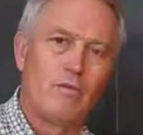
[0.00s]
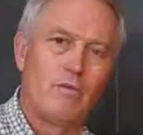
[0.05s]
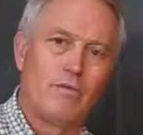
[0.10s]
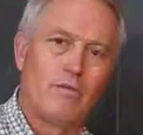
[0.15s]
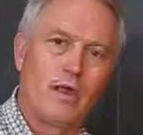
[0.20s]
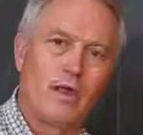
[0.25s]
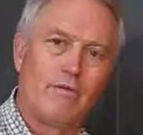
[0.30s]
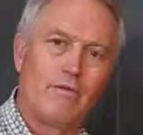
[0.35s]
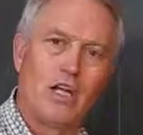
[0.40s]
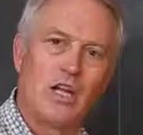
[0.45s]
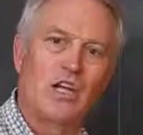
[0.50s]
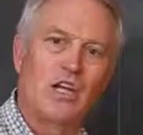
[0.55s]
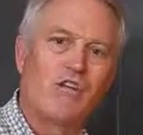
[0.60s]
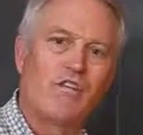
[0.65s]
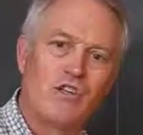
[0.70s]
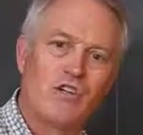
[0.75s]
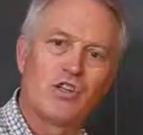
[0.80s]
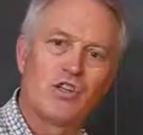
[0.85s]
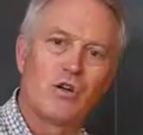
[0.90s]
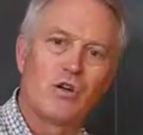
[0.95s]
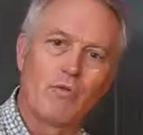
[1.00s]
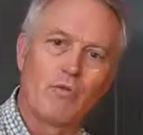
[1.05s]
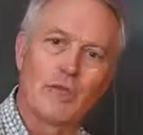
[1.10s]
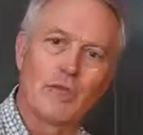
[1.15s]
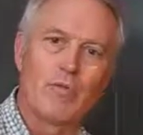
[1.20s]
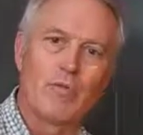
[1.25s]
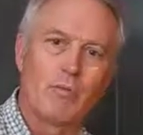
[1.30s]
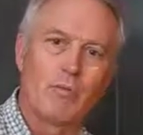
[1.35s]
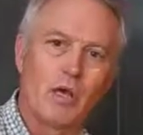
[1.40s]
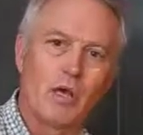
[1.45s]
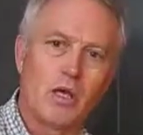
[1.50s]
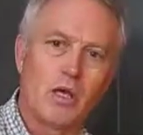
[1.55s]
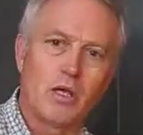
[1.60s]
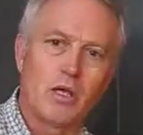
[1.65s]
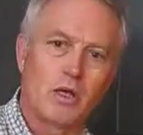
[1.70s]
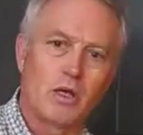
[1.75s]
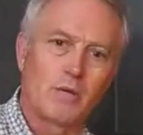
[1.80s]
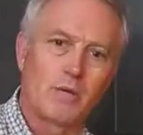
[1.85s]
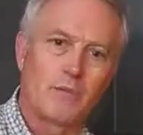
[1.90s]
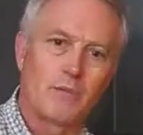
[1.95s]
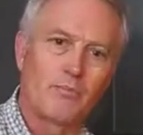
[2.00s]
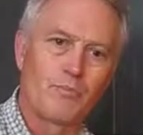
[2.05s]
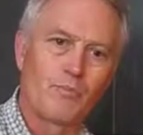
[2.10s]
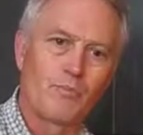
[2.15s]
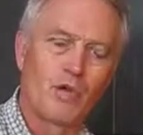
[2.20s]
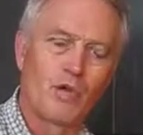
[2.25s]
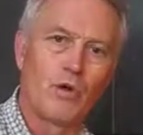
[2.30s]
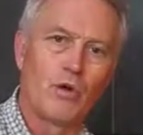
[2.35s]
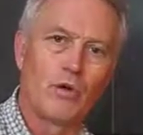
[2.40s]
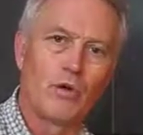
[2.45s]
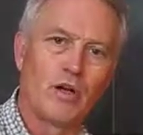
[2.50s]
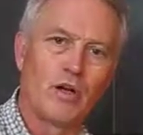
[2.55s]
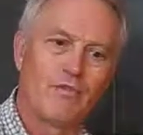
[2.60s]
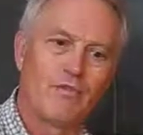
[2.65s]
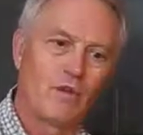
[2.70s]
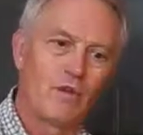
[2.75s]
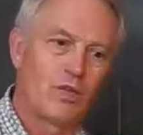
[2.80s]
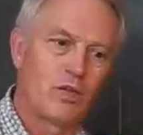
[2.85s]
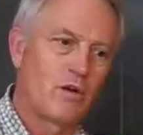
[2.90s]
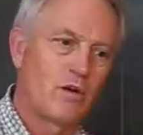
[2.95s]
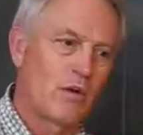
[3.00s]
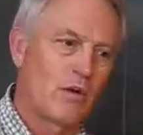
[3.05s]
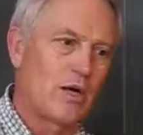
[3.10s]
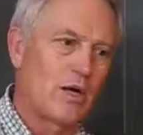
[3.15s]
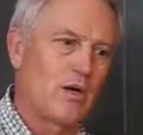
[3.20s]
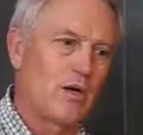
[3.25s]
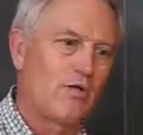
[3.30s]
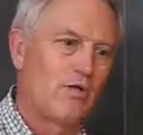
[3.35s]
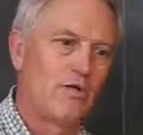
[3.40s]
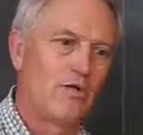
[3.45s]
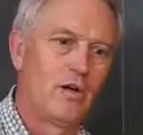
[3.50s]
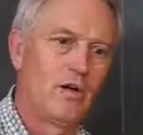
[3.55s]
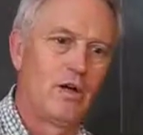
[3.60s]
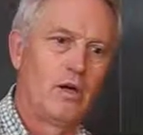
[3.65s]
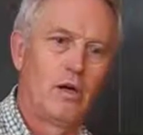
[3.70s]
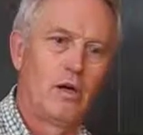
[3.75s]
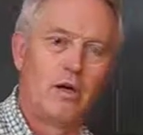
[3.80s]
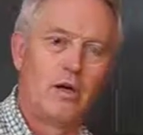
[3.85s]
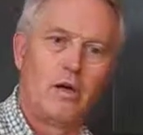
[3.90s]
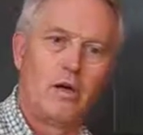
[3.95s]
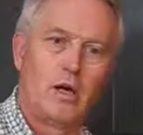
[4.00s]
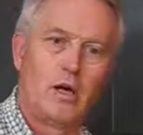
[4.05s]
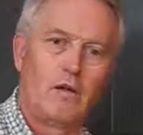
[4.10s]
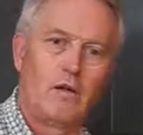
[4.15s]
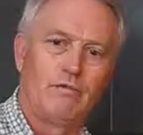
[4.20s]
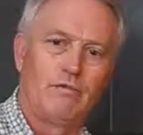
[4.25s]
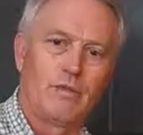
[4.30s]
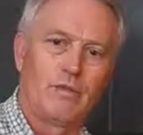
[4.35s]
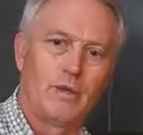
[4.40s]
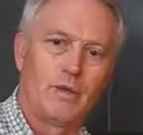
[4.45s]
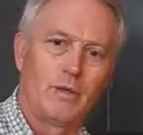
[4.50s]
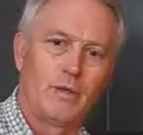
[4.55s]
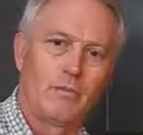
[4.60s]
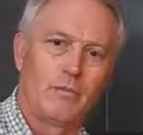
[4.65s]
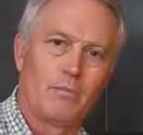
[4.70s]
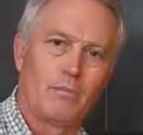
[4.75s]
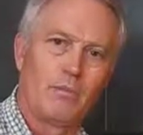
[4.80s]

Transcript: have an inefficient recipe, inefficient amount of